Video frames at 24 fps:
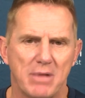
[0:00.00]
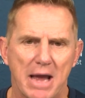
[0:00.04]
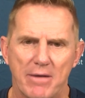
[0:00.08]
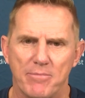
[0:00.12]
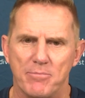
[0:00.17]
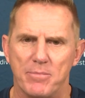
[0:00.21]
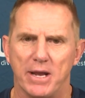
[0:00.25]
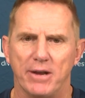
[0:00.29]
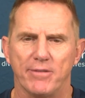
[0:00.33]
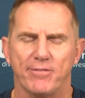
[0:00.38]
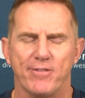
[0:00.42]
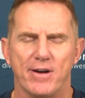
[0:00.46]

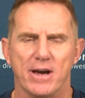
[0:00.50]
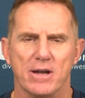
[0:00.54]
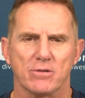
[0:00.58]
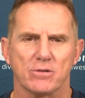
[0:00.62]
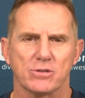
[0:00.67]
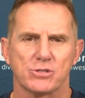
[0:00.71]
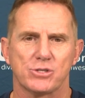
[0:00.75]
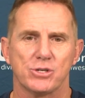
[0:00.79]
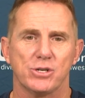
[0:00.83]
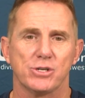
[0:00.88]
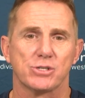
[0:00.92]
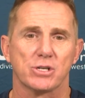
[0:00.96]
Haven't made a final
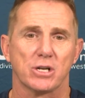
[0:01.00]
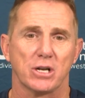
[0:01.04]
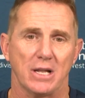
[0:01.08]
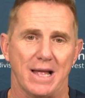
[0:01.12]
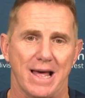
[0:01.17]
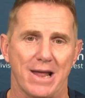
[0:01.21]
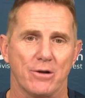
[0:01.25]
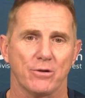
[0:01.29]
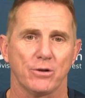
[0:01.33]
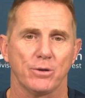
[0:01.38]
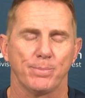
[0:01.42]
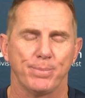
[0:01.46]
decision. A
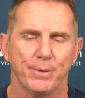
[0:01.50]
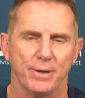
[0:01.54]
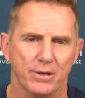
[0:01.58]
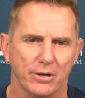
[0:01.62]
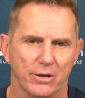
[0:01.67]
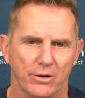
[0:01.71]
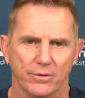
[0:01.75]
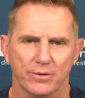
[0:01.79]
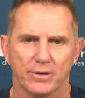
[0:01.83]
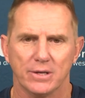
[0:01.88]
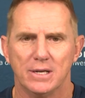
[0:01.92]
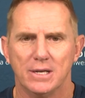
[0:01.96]
lot will depend
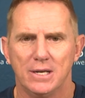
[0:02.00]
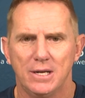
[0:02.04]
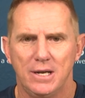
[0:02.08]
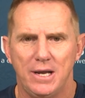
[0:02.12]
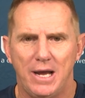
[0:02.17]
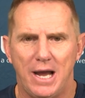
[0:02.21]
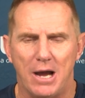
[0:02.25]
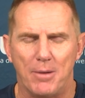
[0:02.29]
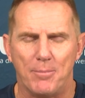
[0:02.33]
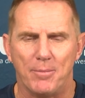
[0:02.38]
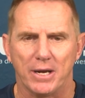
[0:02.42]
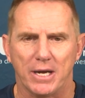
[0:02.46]
on
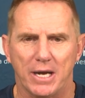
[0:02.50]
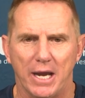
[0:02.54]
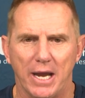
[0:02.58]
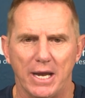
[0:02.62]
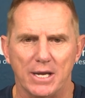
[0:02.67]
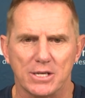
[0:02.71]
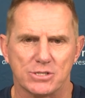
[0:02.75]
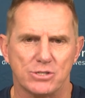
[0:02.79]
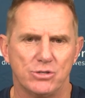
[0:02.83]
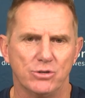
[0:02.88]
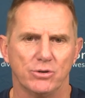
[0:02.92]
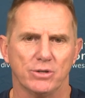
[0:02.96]
how
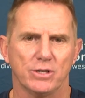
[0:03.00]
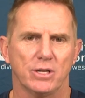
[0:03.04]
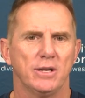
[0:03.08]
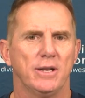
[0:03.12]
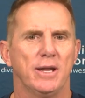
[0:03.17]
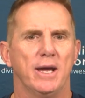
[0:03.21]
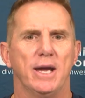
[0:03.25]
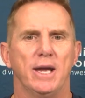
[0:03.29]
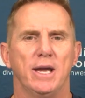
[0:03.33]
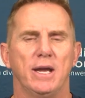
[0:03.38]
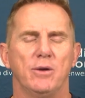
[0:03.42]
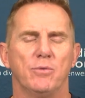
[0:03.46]
McKay's doing
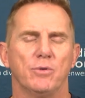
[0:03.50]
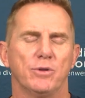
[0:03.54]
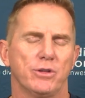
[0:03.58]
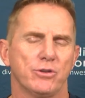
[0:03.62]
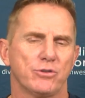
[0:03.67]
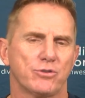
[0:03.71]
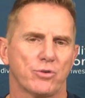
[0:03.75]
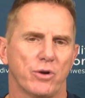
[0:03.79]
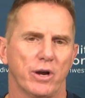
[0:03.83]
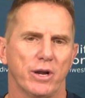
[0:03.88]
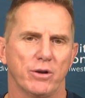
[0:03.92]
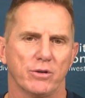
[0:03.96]
today with the
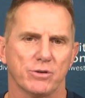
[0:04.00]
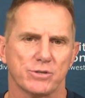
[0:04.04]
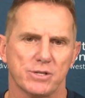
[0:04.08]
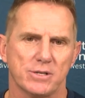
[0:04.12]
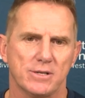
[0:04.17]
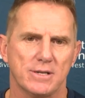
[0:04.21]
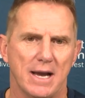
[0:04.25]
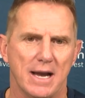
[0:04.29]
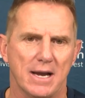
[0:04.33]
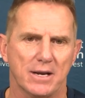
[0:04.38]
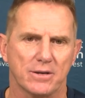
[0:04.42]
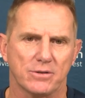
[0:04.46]
trainers
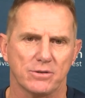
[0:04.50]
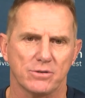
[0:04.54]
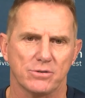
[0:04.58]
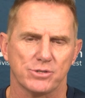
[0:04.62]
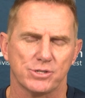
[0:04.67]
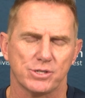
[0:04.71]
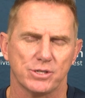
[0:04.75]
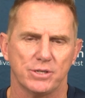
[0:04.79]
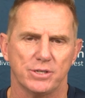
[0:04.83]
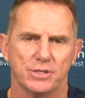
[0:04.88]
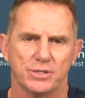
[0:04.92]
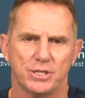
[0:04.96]
and
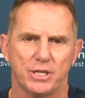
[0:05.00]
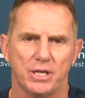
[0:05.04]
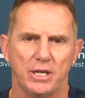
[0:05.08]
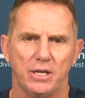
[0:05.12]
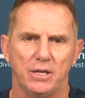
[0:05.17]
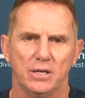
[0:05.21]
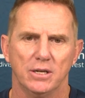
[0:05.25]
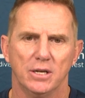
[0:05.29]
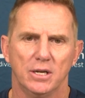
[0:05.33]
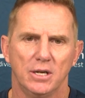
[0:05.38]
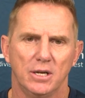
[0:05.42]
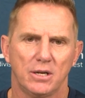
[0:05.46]
doctors, and is
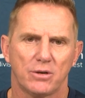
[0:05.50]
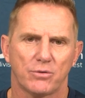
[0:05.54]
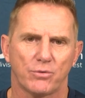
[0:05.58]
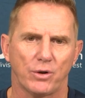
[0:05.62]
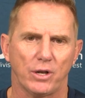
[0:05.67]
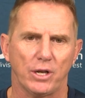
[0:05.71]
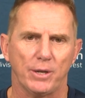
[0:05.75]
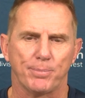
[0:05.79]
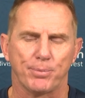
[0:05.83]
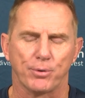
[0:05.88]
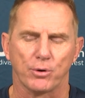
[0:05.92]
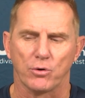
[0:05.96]
he
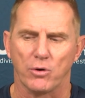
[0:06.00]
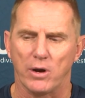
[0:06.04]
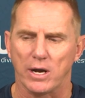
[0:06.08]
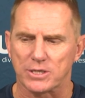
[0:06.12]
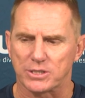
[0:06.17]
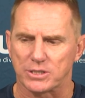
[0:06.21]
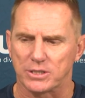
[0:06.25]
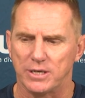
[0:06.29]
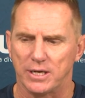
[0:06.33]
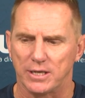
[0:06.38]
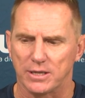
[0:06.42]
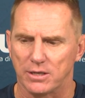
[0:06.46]
really
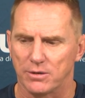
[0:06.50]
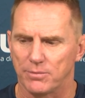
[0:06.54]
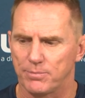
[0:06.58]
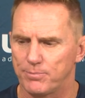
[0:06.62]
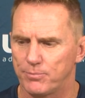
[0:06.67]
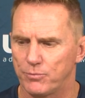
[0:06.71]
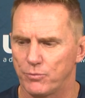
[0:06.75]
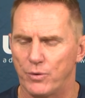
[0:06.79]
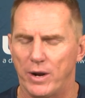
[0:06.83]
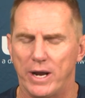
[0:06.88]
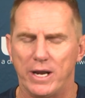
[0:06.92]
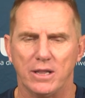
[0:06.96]
progressing at the
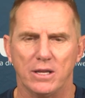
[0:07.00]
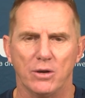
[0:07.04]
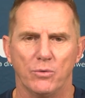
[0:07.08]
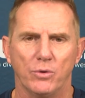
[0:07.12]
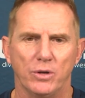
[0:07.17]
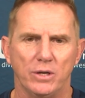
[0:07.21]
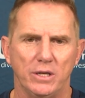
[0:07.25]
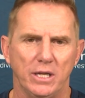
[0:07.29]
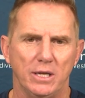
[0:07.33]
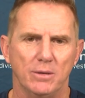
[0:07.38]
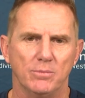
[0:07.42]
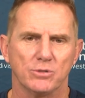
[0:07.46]
rate that
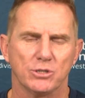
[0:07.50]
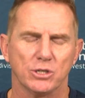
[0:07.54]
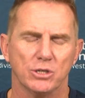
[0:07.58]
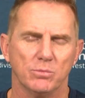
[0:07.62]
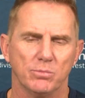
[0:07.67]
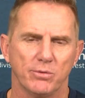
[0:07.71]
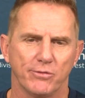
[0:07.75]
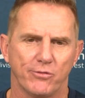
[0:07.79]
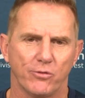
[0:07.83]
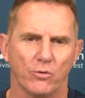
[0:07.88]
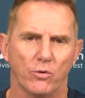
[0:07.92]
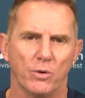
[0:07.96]
we need him to
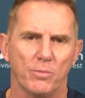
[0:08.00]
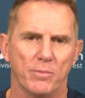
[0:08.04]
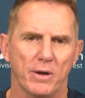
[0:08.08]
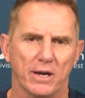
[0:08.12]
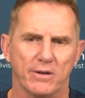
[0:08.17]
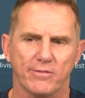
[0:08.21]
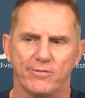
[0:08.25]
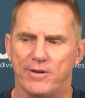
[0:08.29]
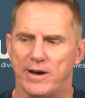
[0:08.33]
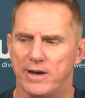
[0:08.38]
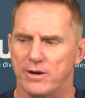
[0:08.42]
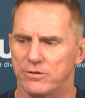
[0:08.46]
before we
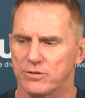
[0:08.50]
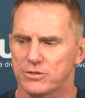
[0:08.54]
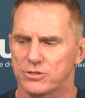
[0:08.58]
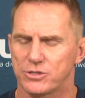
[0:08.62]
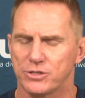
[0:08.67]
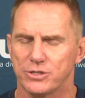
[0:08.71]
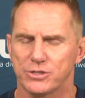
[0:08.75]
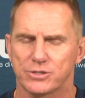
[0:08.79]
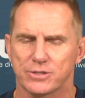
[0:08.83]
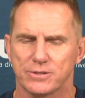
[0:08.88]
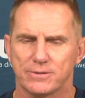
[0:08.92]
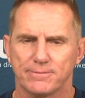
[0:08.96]
make a final
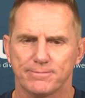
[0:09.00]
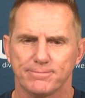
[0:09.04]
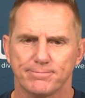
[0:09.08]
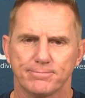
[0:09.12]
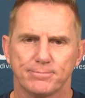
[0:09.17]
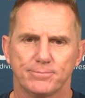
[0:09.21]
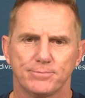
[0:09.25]
decision.